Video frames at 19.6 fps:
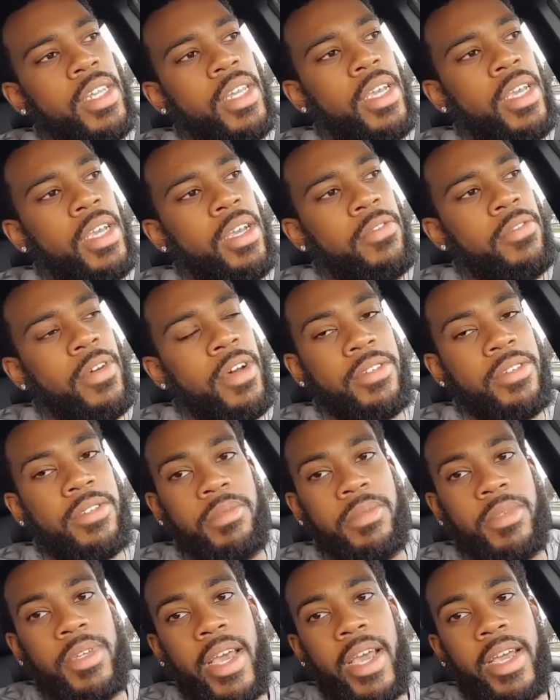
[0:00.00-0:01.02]
found some
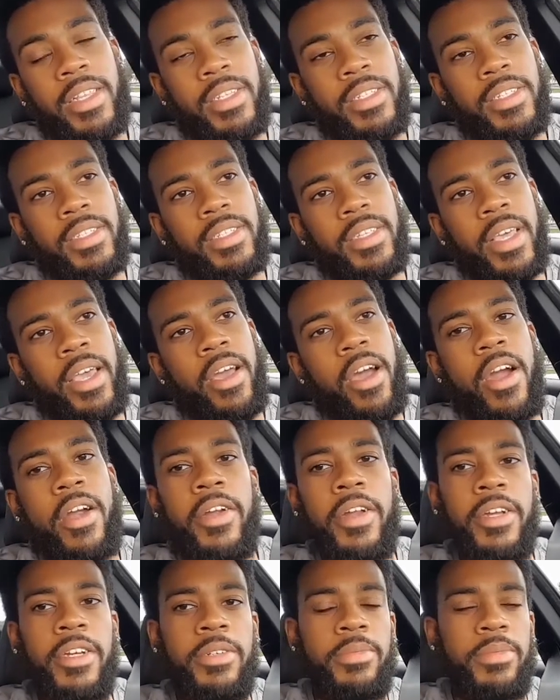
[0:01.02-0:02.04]
catless
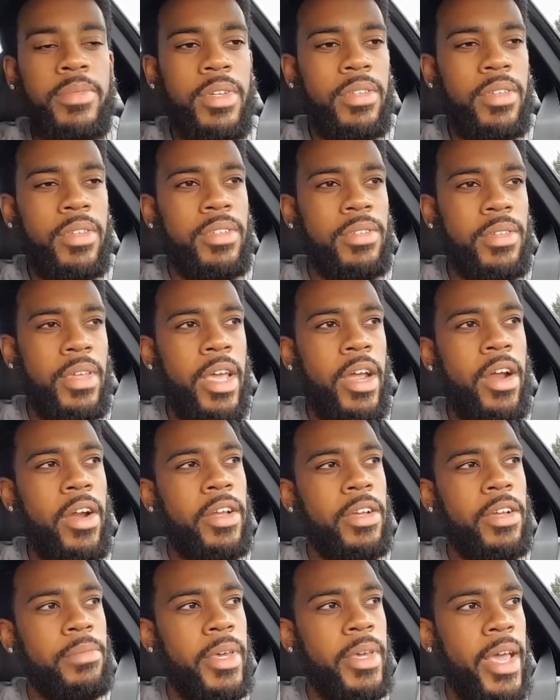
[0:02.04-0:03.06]
ARM. I saw some ARM
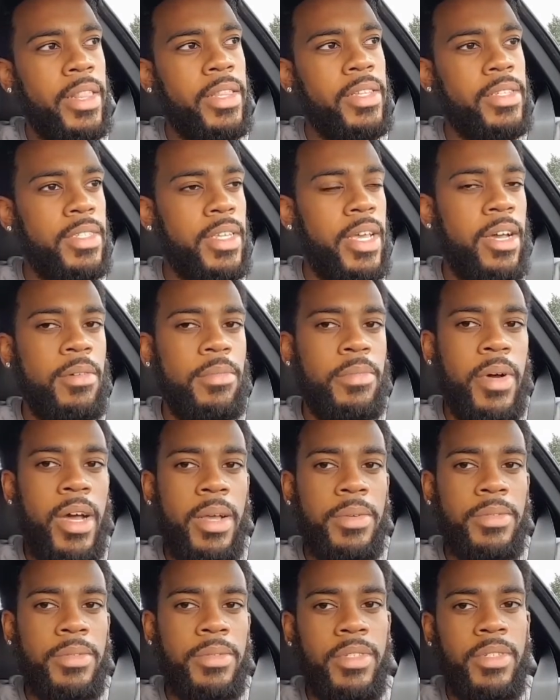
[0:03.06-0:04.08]
catless downpipes on
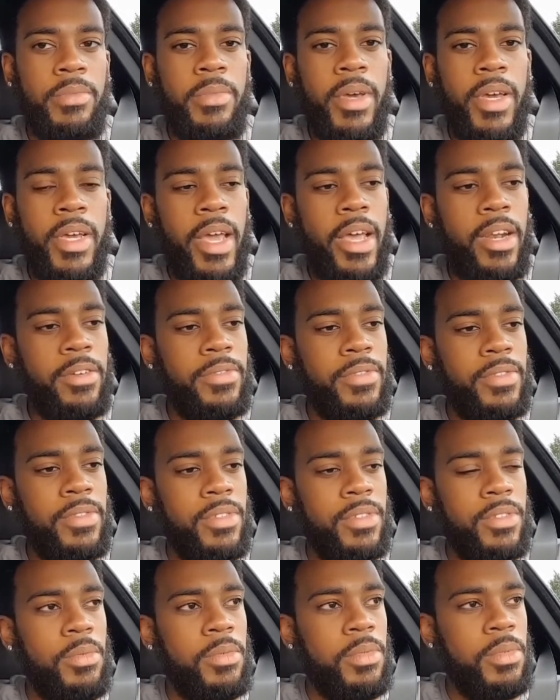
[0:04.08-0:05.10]
eBay. I got them, scooped
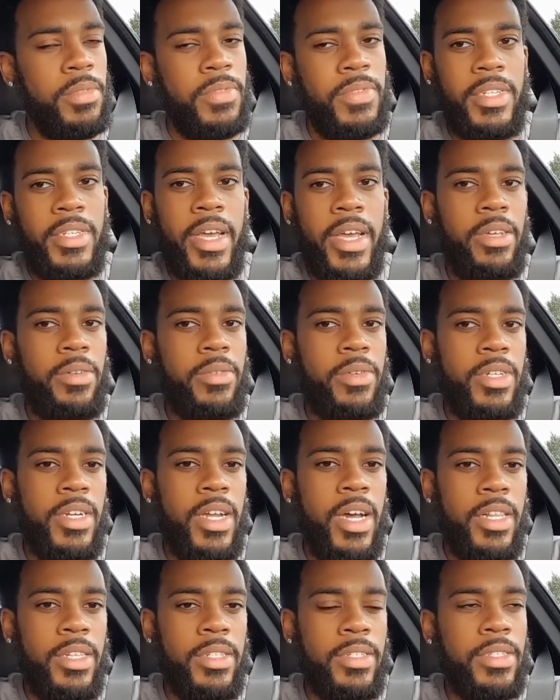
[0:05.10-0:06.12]
them for $91.
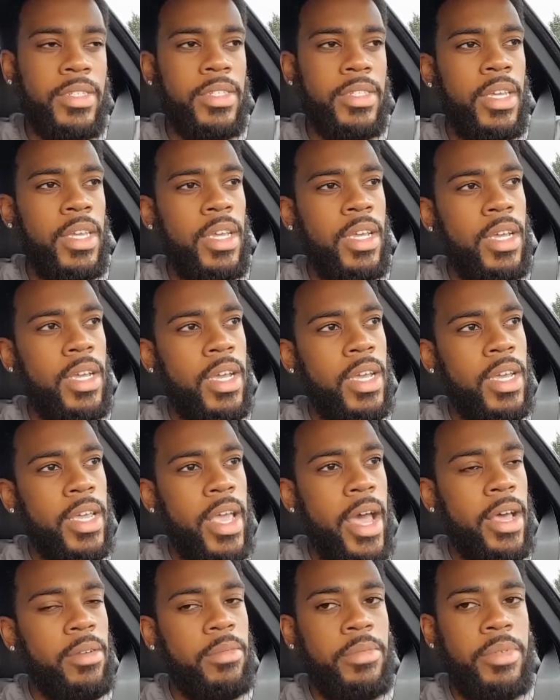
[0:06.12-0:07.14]
Got them
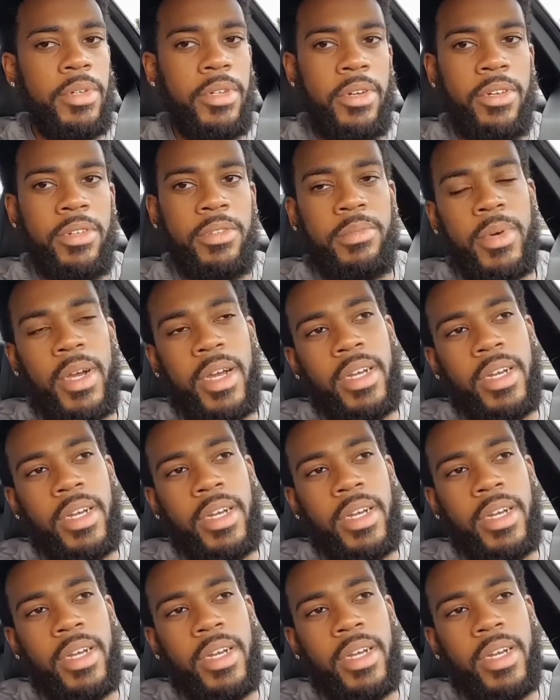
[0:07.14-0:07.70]
put on by